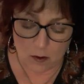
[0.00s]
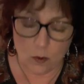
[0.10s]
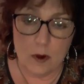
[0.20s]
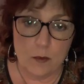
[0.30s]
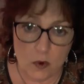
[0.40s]

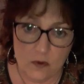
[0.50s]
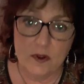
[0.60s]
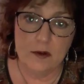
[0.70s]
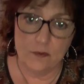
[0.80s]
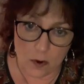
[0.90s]
we're
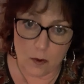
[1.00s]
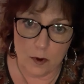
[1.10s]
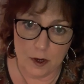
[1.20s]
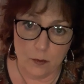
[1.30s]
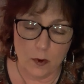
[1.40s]
moving
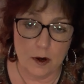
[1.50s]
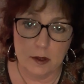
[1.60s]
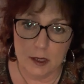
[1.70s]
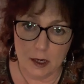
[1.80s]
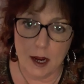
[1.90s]
forward. We're a
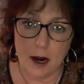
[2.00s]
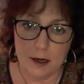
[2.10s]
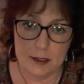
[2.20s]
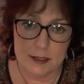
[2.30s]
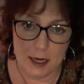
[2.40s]
little
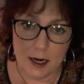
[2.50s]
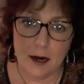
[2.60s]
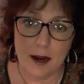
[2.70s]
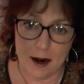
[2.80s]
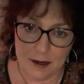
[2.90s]
guarded. Take our
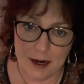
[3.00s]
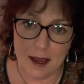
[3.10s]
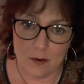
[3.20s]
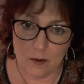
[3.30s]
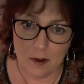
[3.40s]
guard
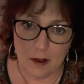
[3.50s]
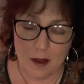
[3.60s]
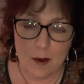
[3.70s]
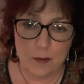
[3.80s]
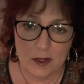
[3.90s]
down.
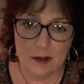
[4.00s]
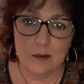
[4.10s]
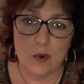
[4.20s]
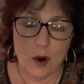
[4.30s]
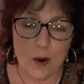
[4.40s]
Be a little
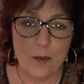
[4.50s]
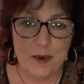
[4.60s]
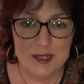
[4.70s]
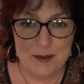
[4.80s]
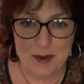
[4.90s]
more
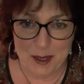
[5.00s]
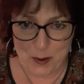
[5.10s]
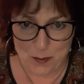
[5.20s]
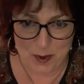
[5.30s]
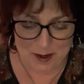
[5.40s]
open to being
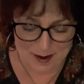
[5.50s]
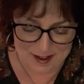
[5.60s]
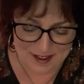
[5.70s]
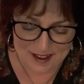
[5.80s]
open